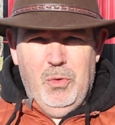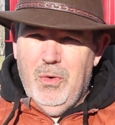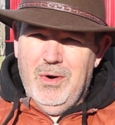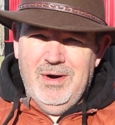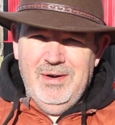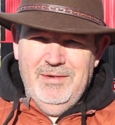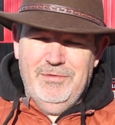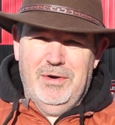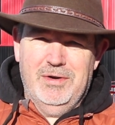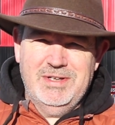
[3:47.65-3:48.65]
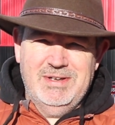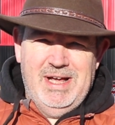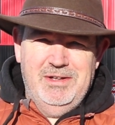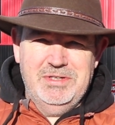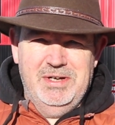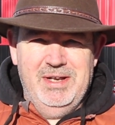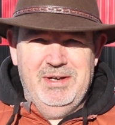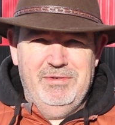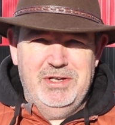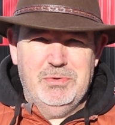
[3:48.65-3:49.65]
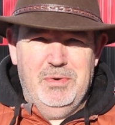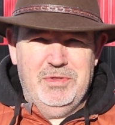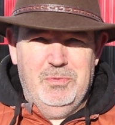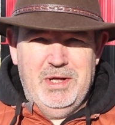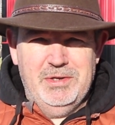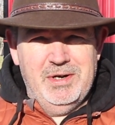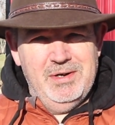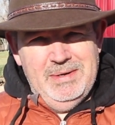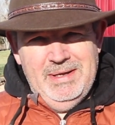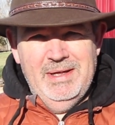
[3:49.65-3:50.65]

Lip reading: Or if you're a talented individual with a welder,